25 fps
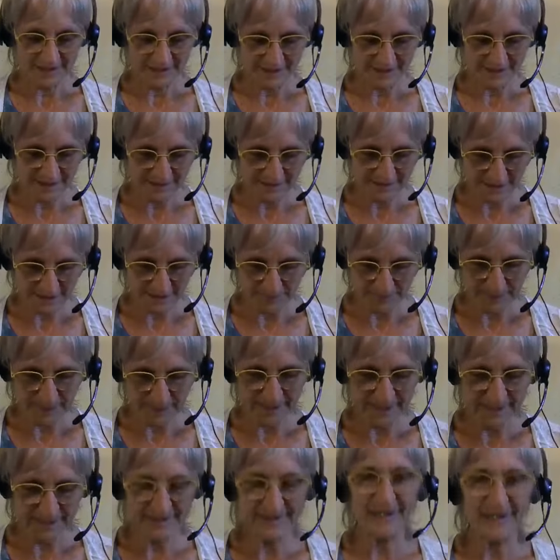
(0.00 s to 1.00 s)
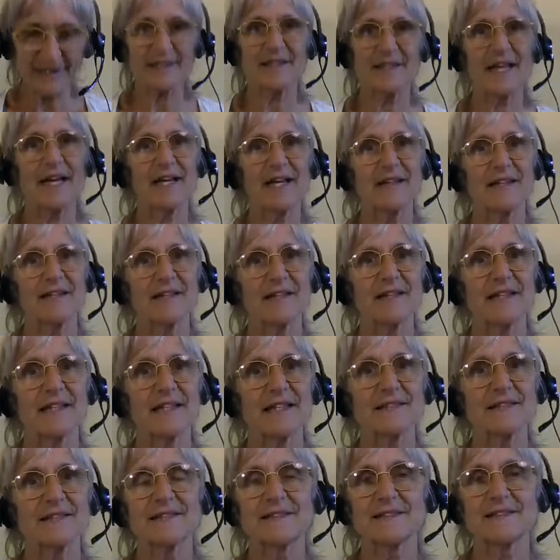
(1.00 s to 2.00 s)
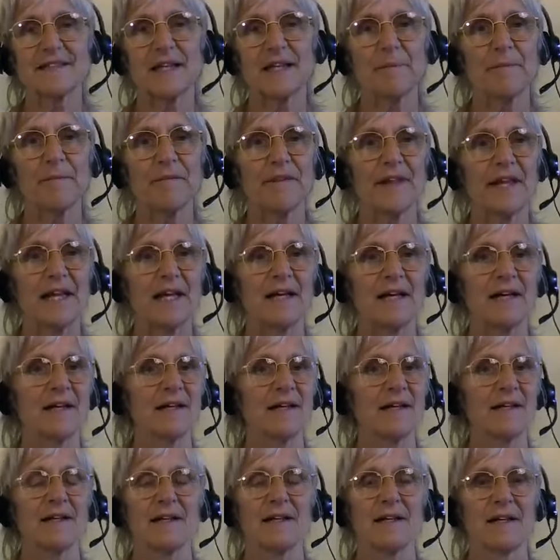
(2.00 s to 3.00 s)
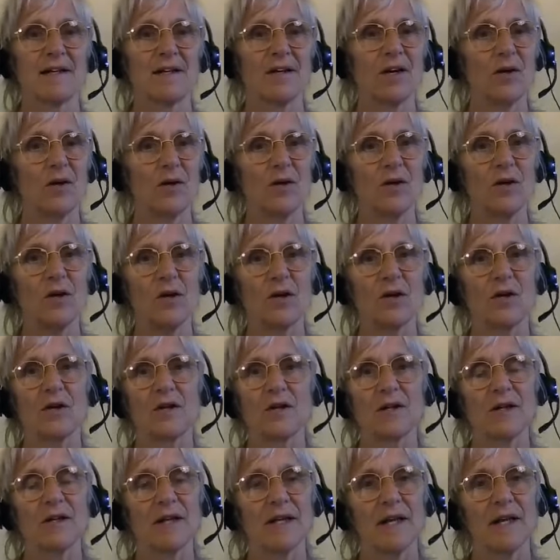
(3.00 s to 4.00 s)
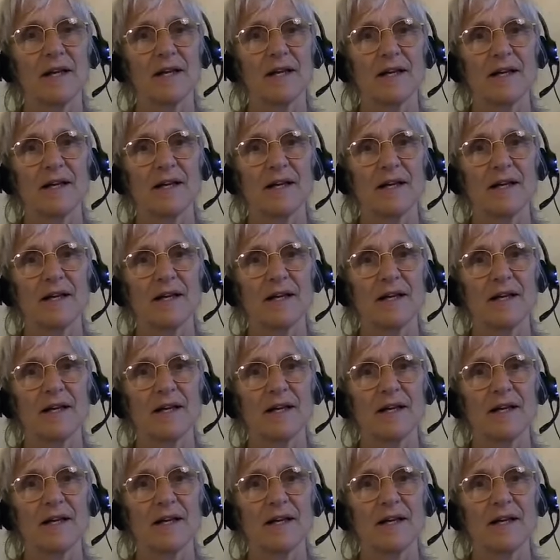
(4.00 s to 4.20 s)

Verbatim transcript: it's it's amazing that there's something going on